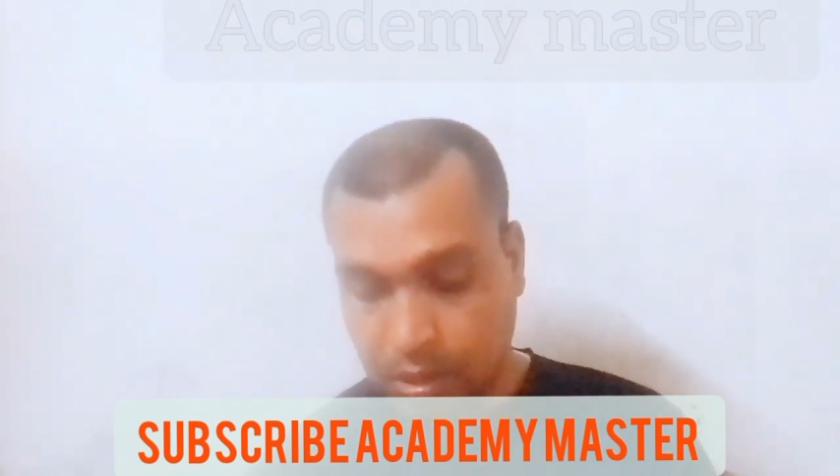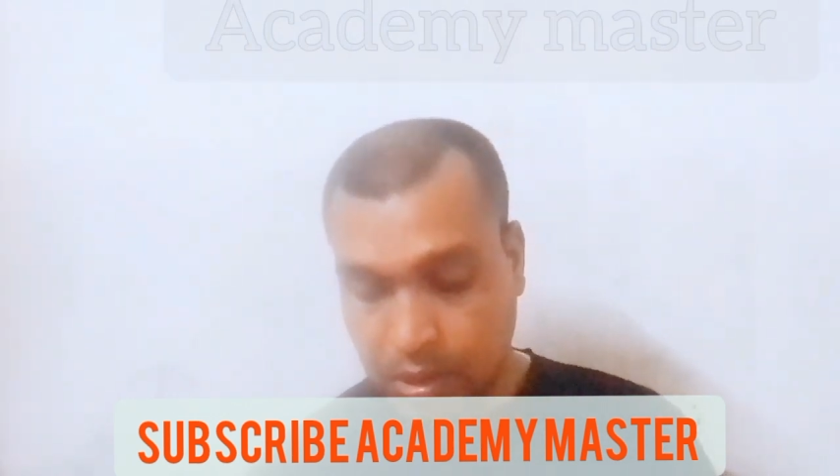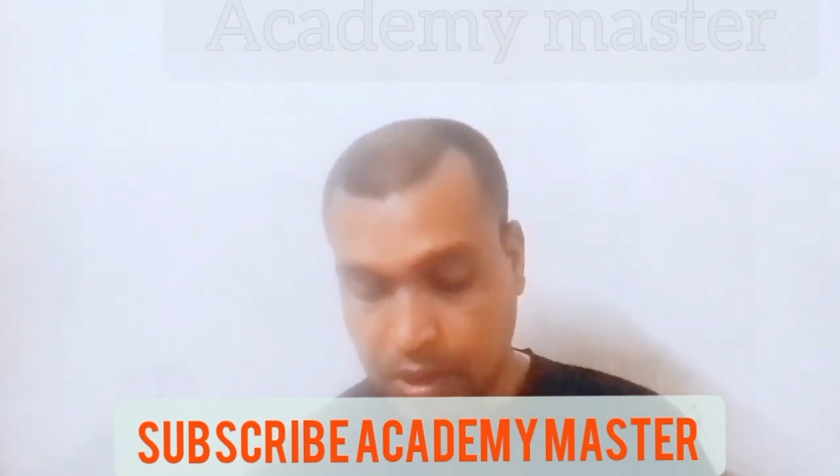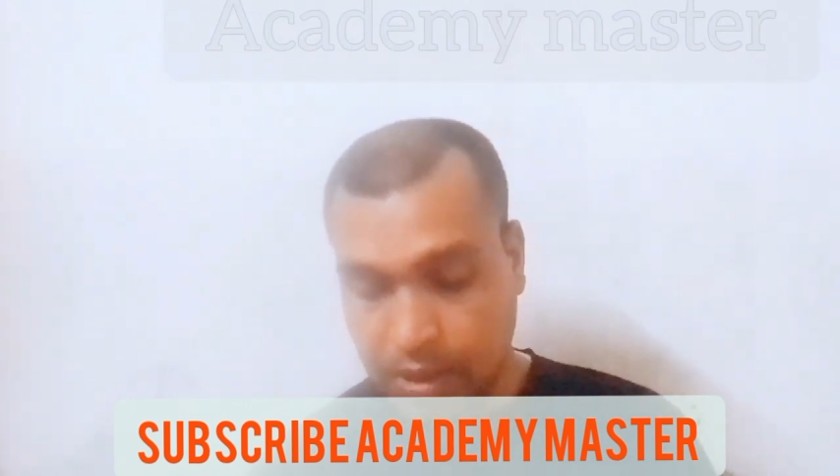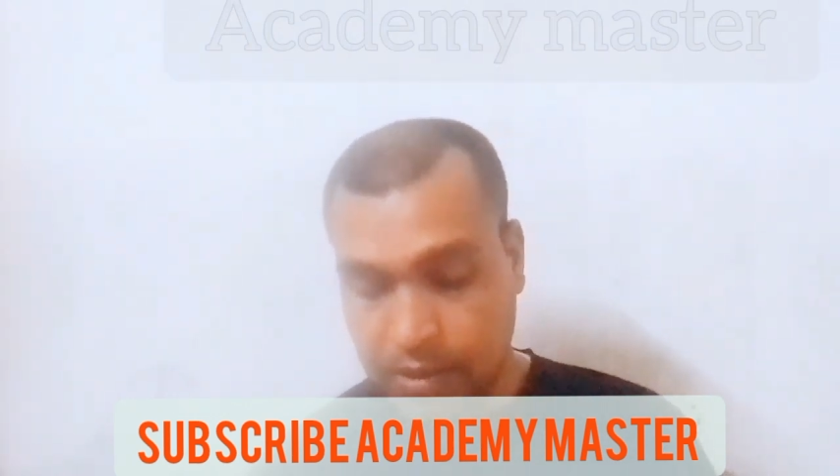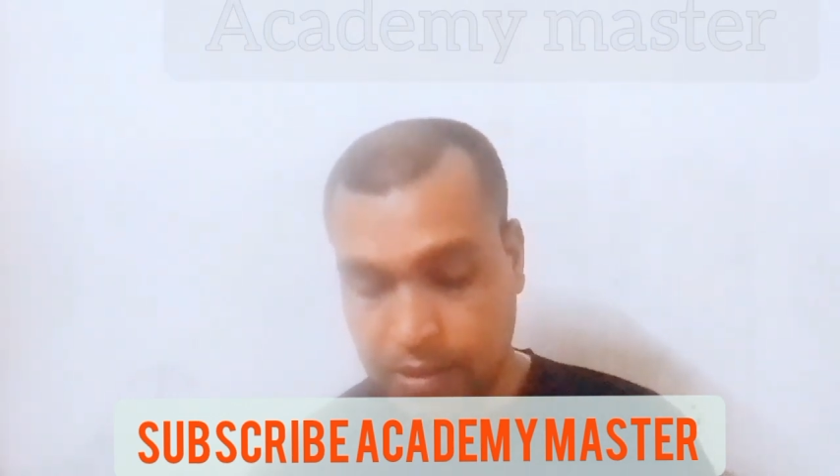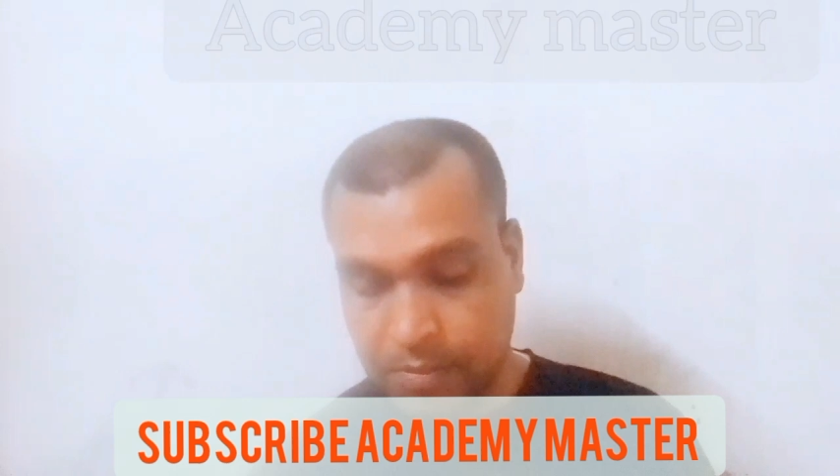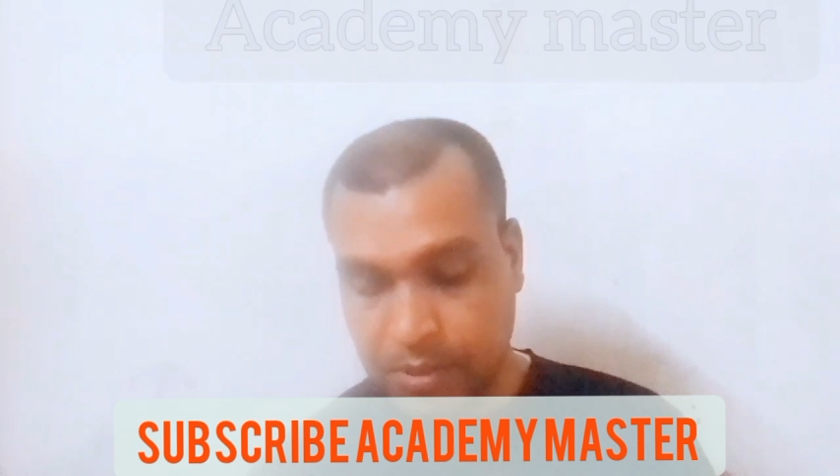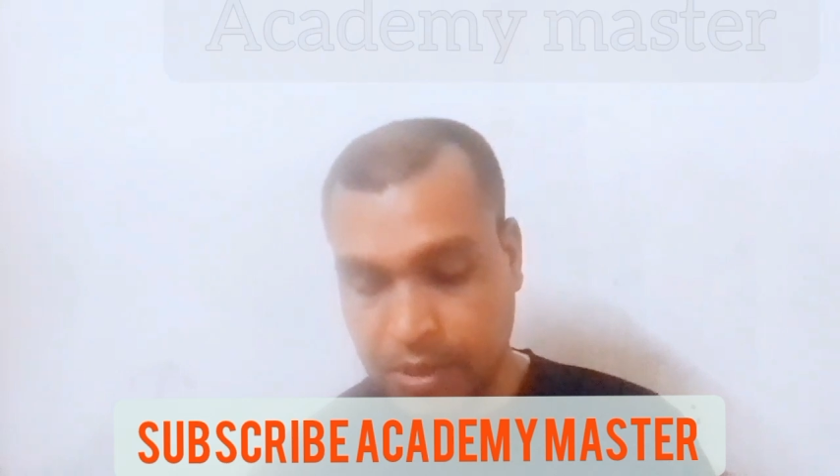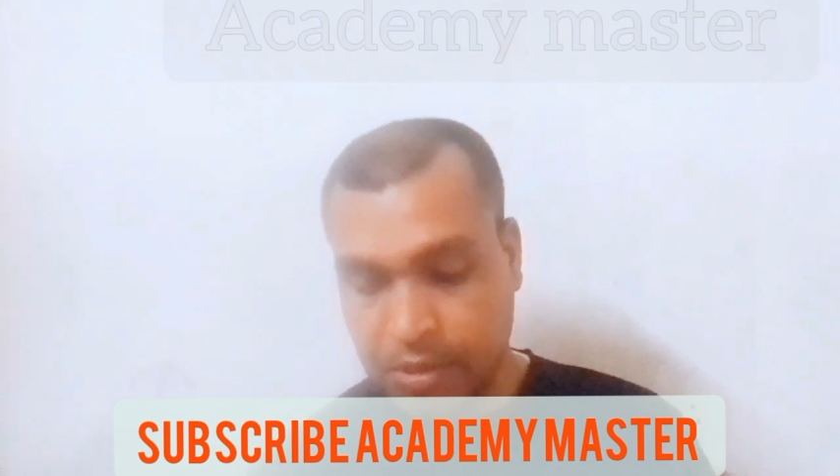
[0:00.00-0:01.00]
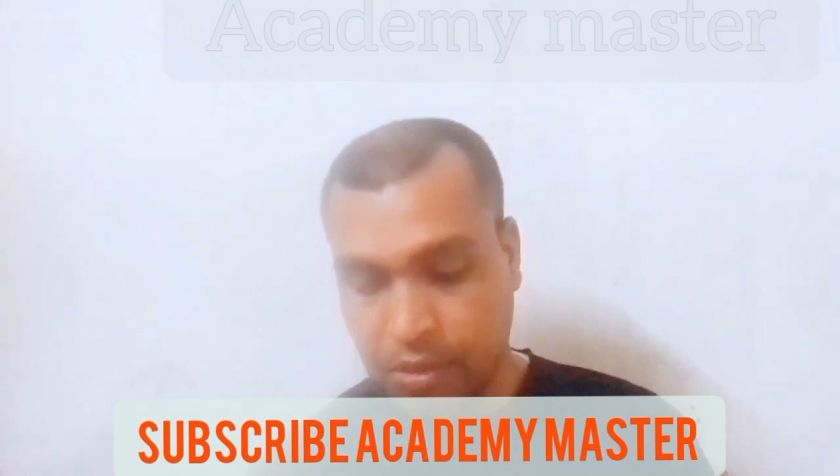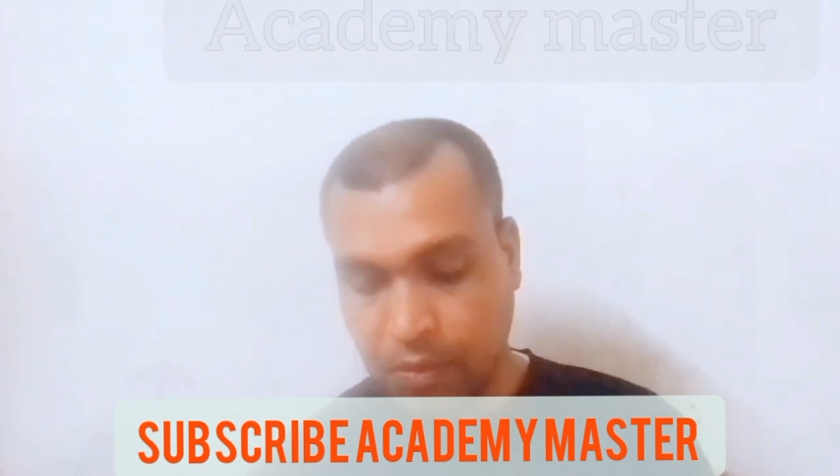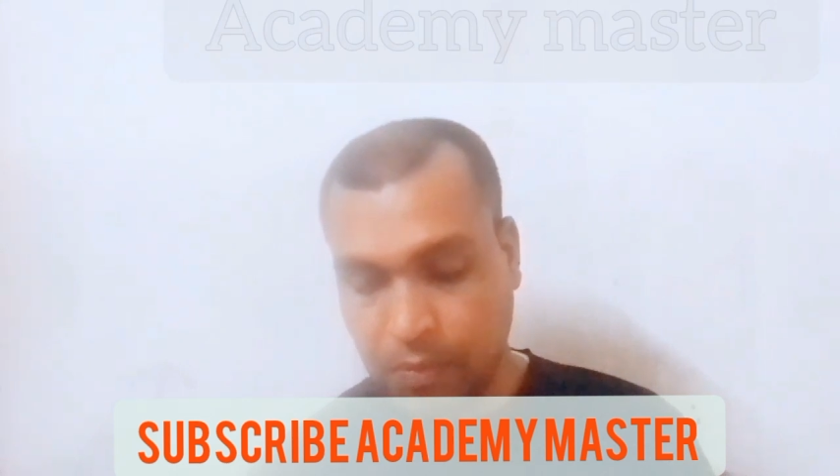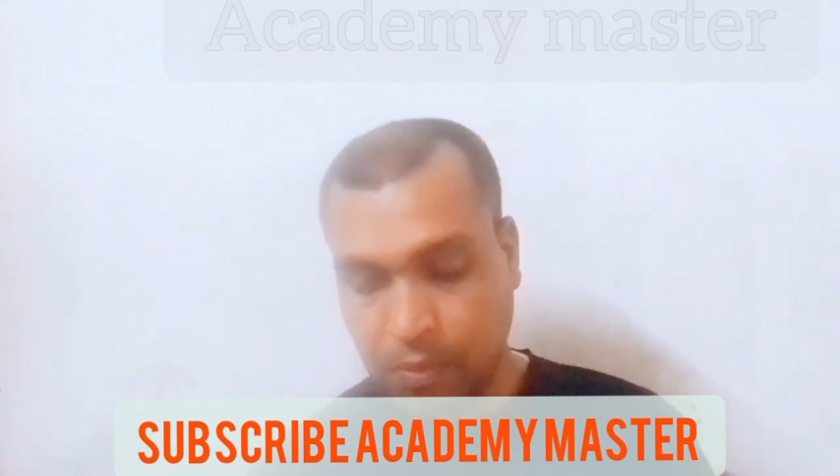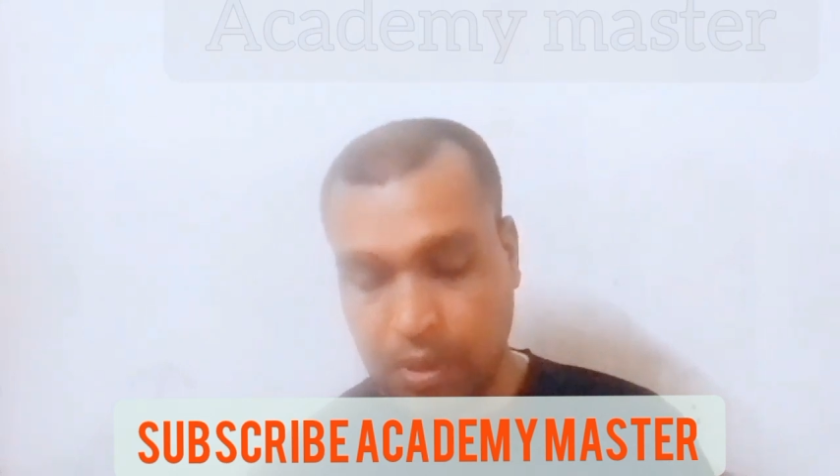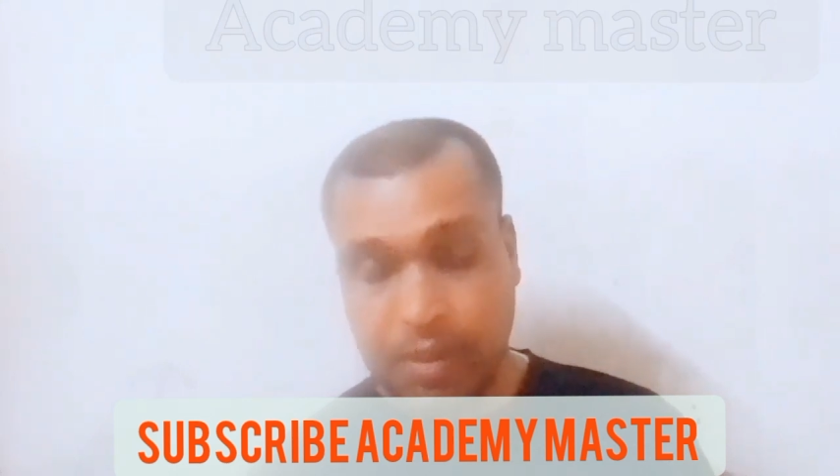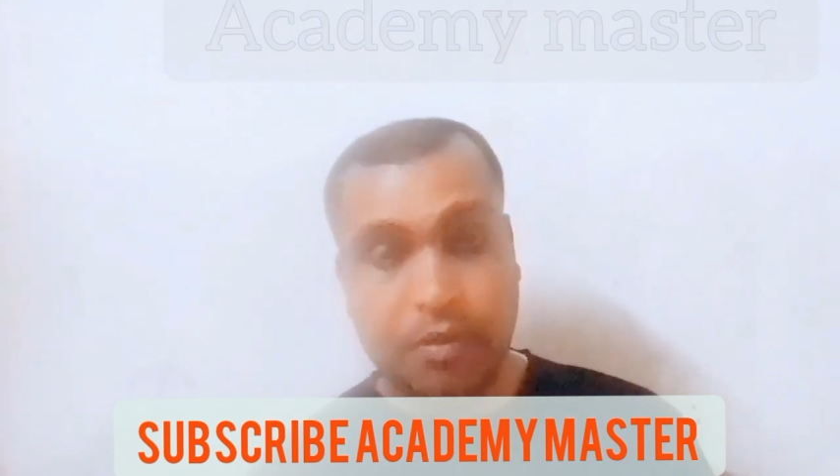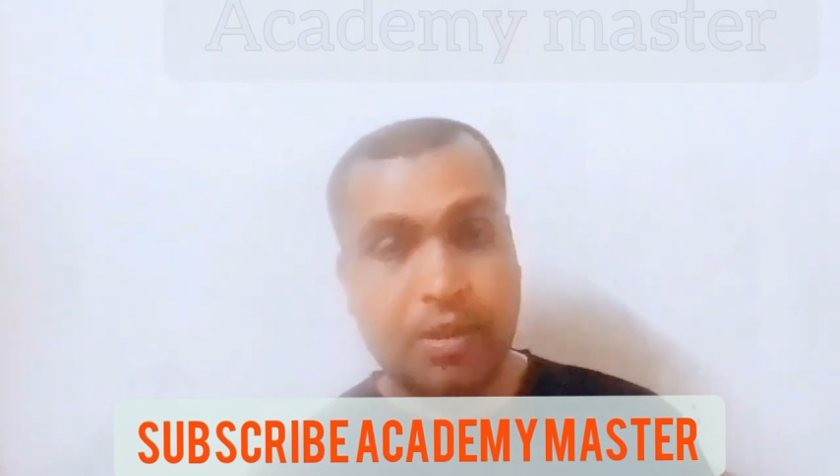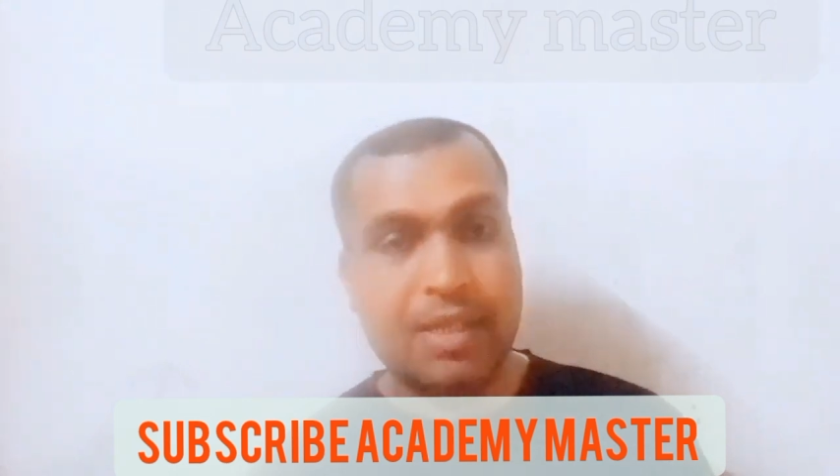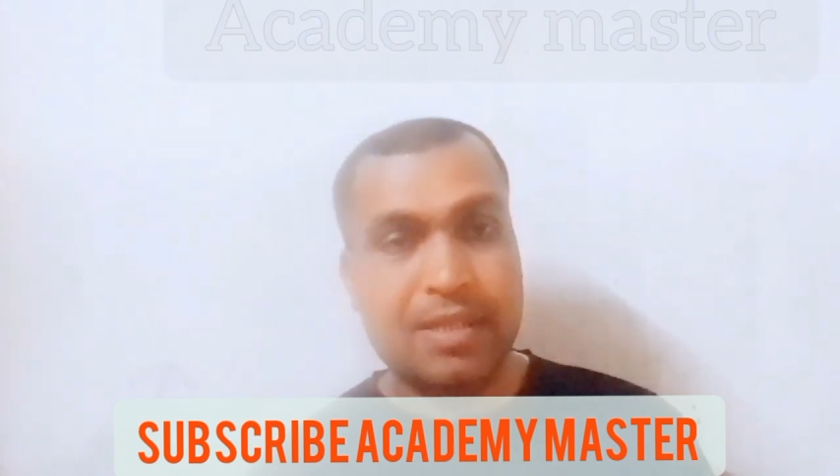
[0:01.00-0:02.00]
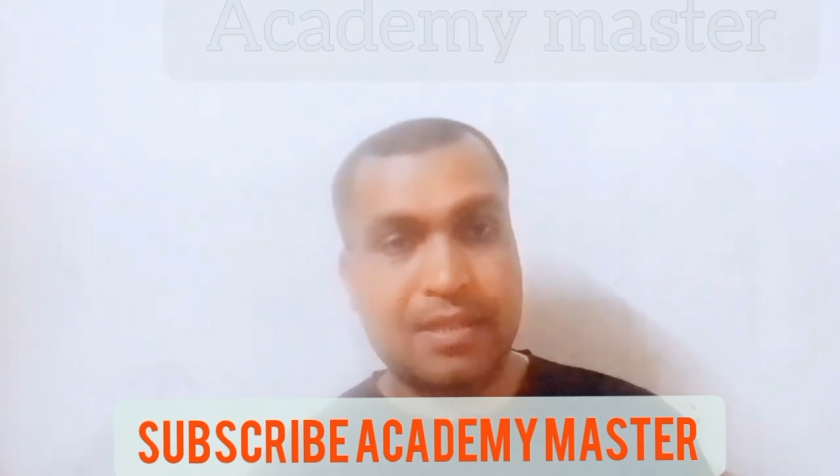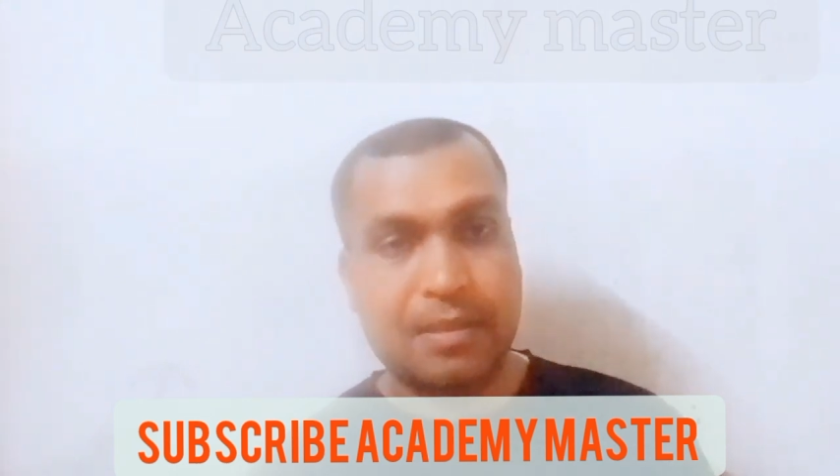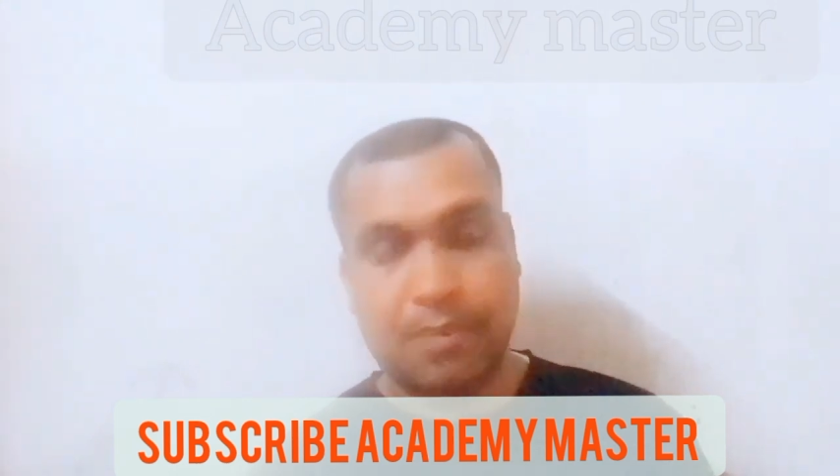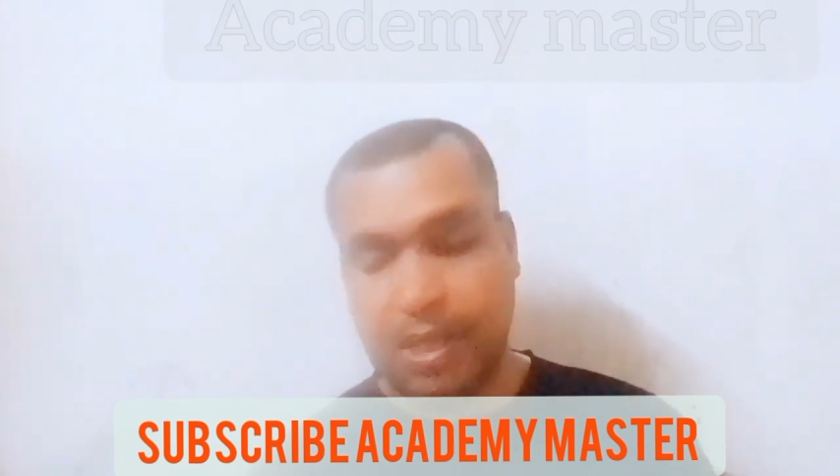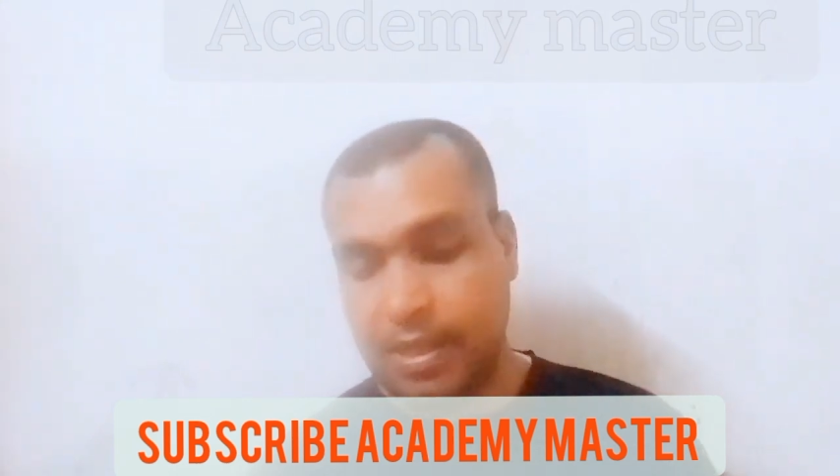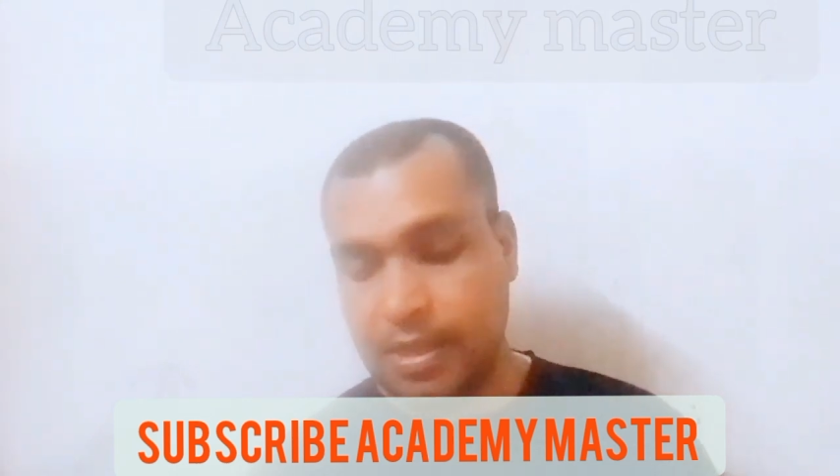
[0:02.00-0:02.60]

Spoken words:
the germination of pollen on a stigma